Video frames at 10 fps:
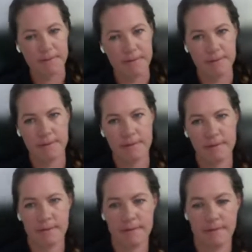
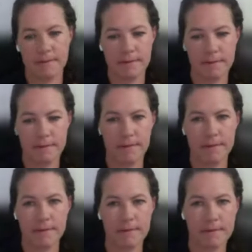
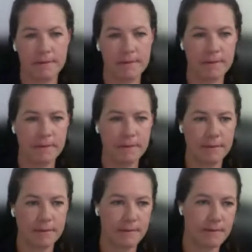
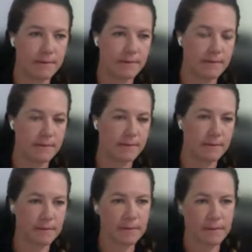
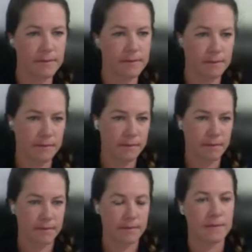
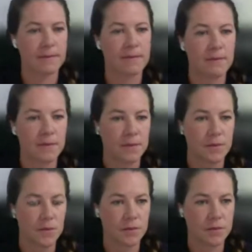
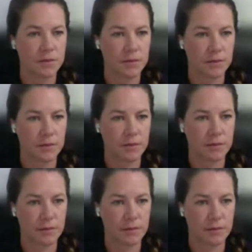[no speech]